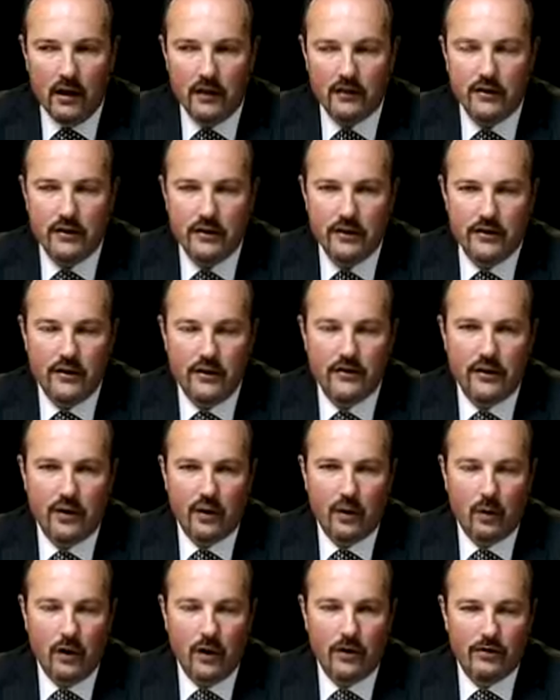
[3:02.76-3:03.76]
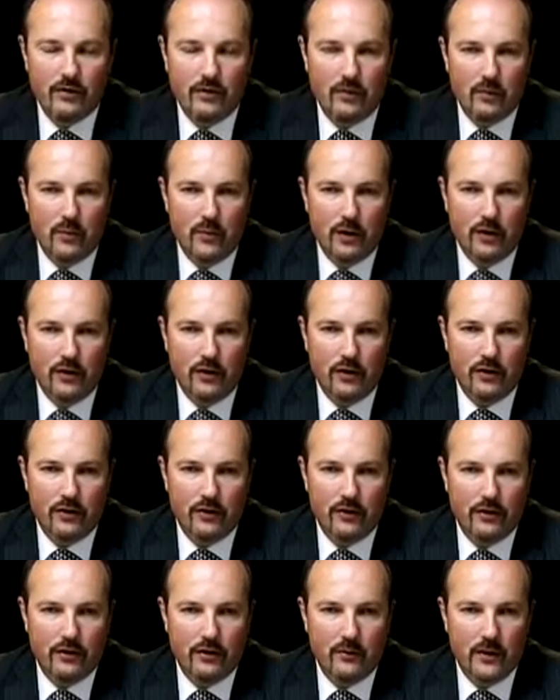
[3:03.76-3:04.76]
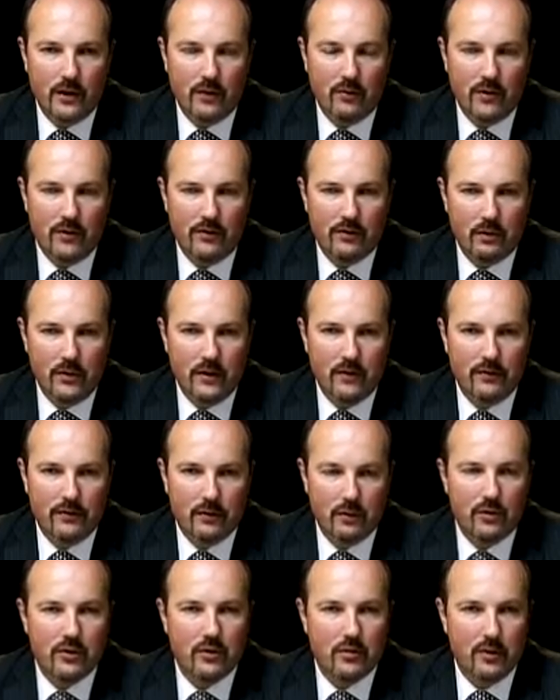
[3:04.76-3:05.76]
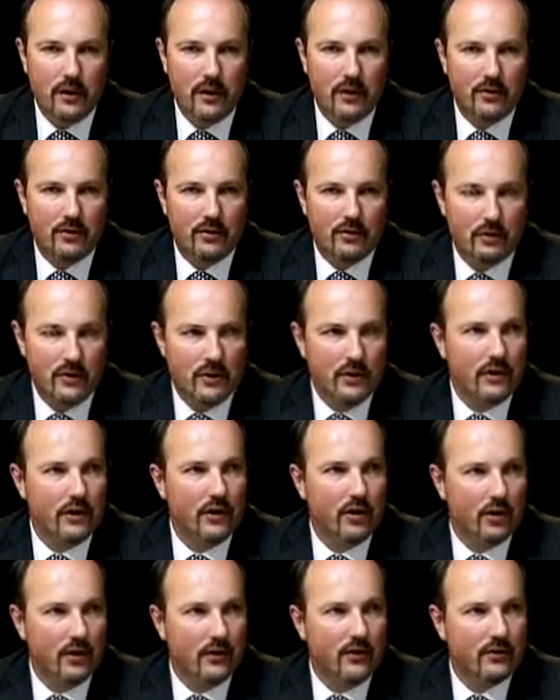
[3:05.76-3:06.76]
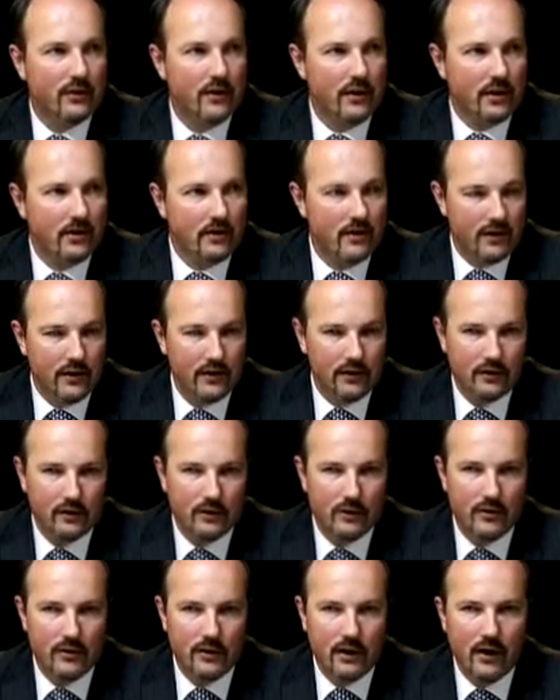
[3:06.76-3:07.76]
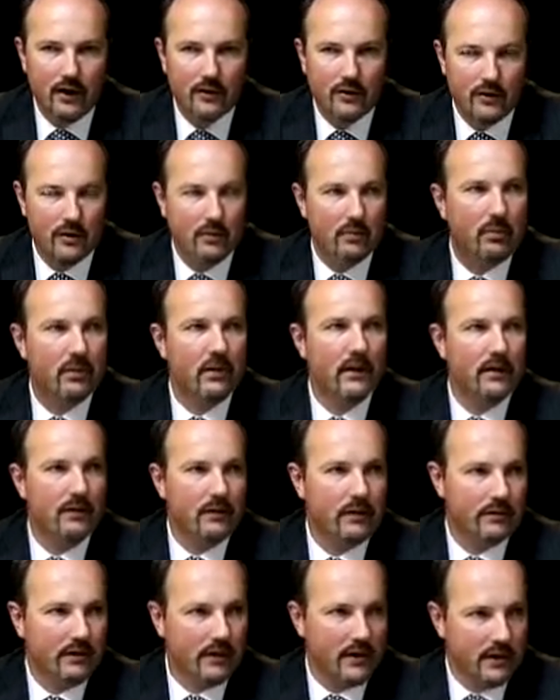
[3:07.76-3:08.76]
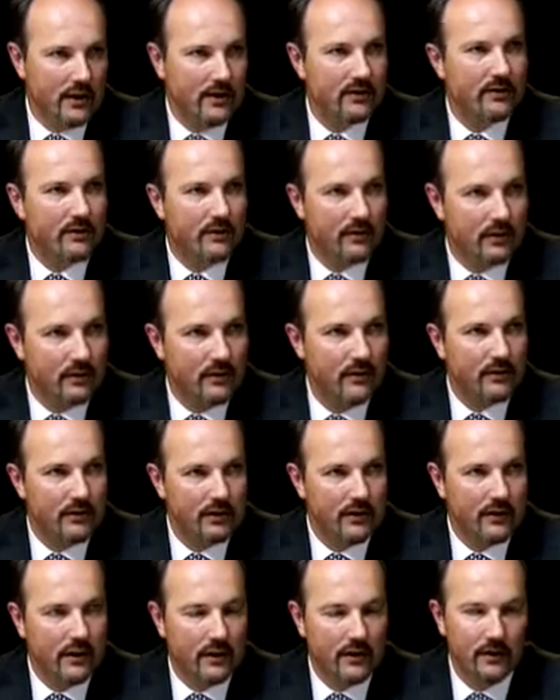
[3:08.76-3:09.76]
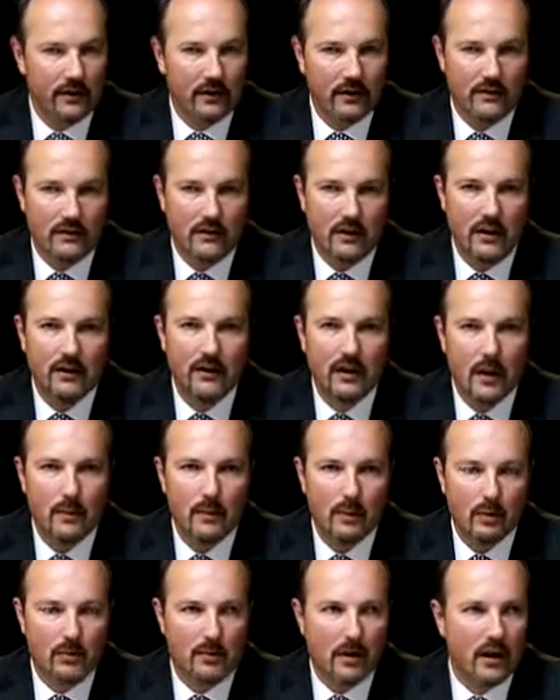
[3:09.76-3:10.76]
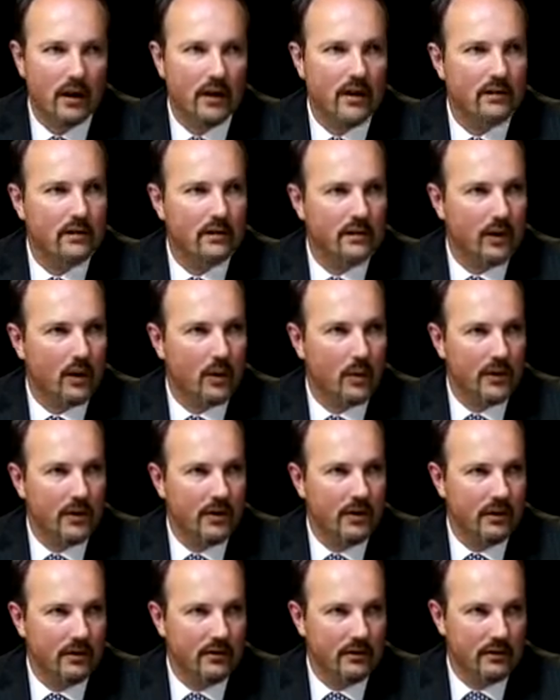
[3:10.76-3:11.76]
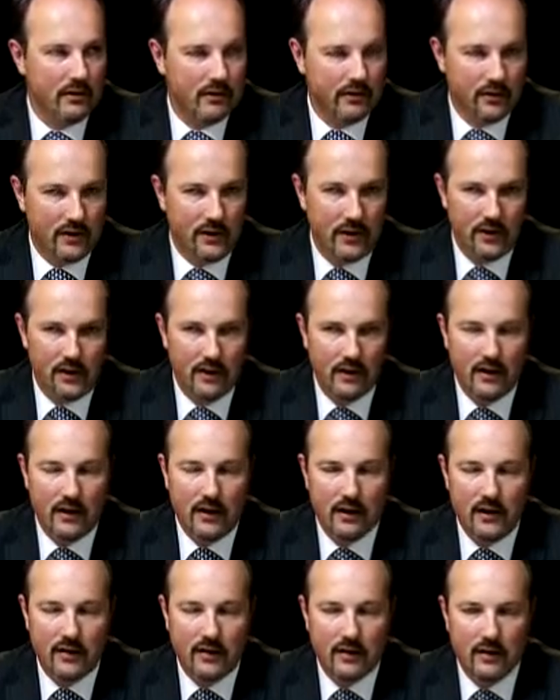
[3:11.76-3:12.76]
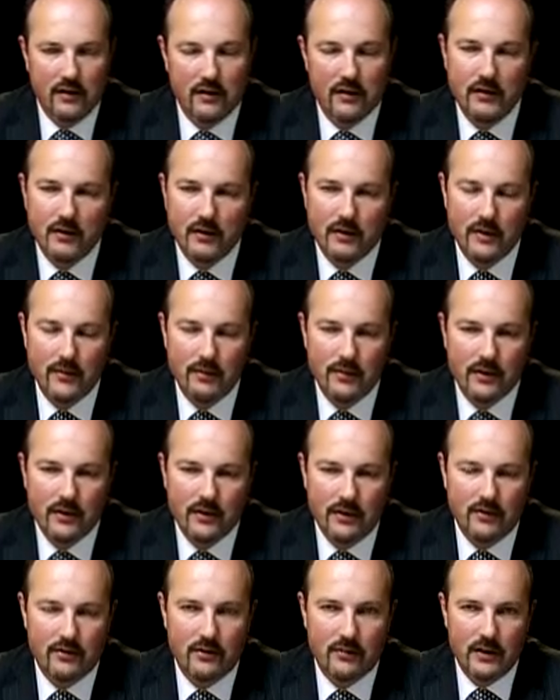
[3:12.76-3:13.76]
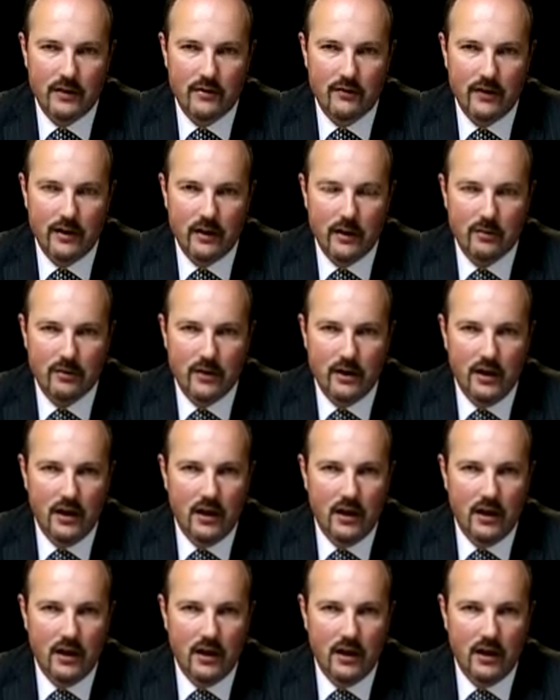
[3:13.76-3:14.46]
It's an interesting question, because it's something which we've thought about within the QFC as to how to complete the financial services sector, and capital markets and liquidity is a key area that needs to be developed.